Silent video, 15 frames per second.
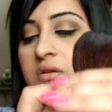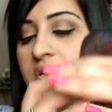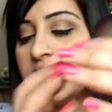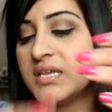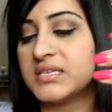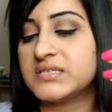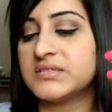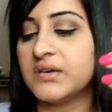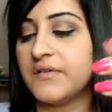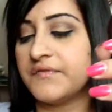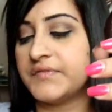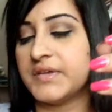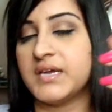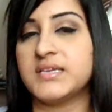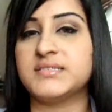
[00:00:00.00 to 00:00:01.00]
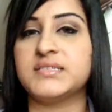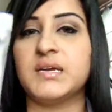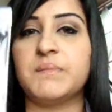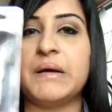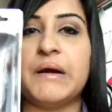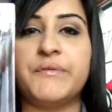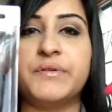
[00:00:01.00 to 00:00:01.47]
Not as soft as
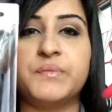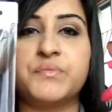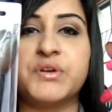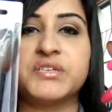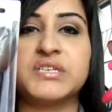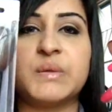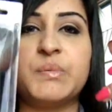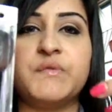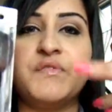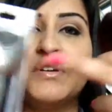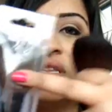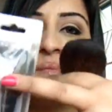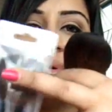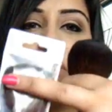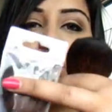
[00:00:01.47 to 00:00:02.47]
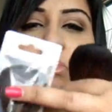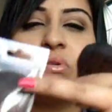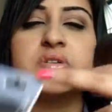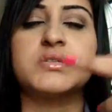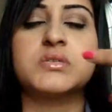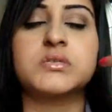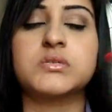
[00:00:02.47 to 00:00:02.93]
their powder brush. I prefer the powder
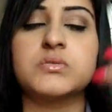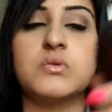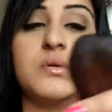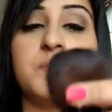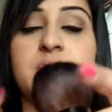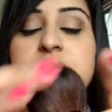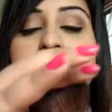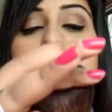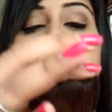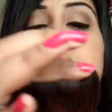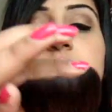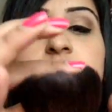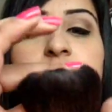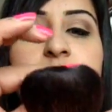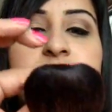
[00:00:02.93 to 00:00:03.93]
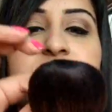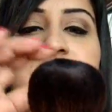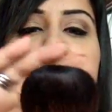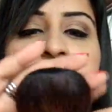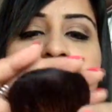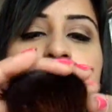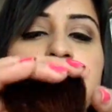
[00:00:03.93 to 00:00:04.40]
brush, it's so amazing. But
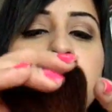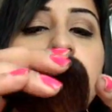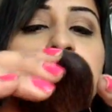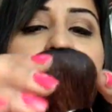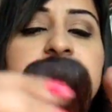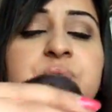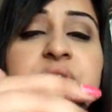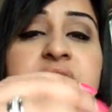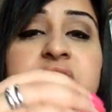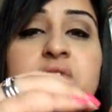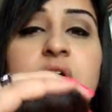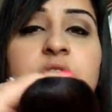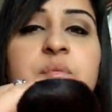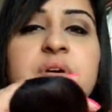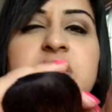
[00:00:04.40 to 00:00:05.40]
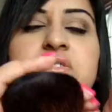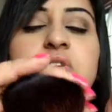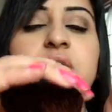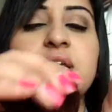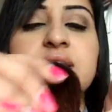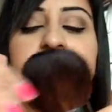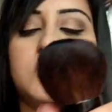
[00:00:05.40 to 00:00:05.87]
this is, it's pretty soft, but it's
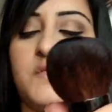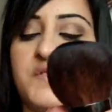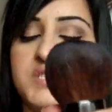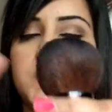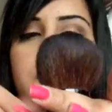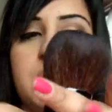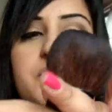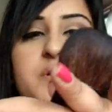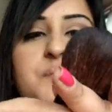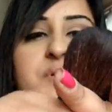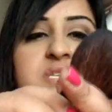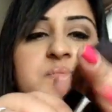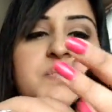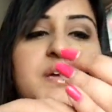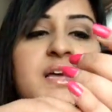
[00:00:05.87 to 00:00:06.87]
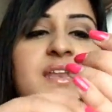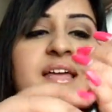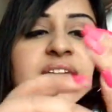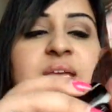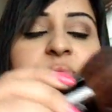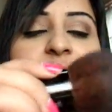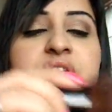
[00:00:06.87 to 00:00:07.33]
not as soft as a powder brush. But I
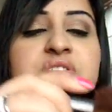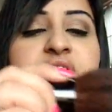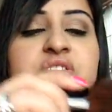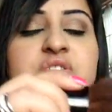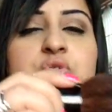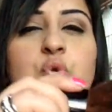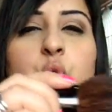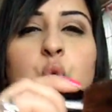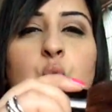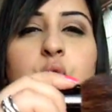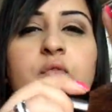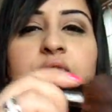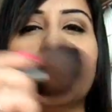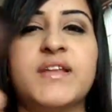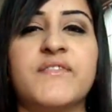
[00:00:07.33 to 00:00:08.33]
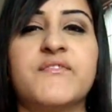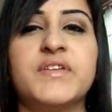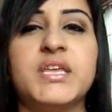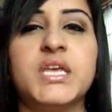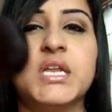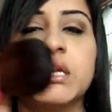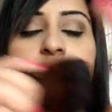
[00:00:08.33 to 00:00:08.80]
like it because it's so
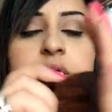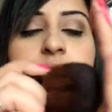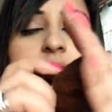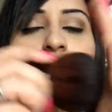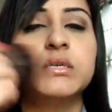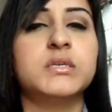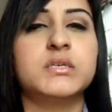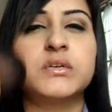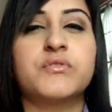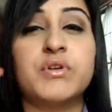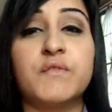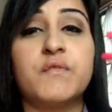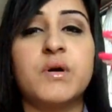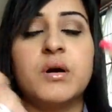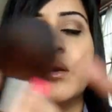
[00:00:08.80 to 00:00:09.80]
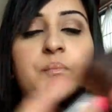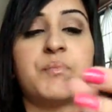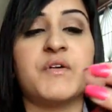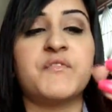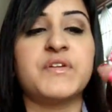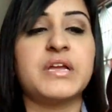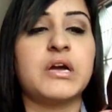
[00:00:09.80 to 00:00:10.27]
fluffy and great for
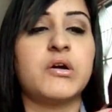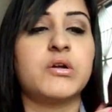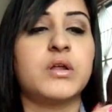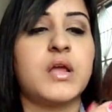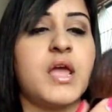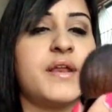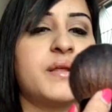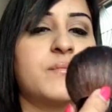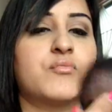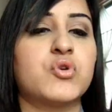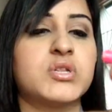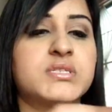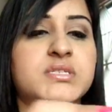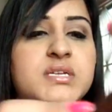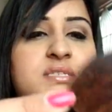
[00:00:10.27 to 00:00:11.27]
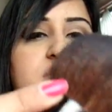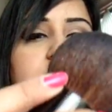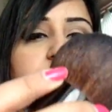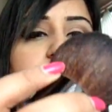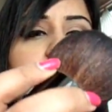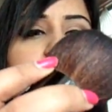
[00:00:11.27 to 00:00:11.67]
buffing out, adding bronzer and stuff.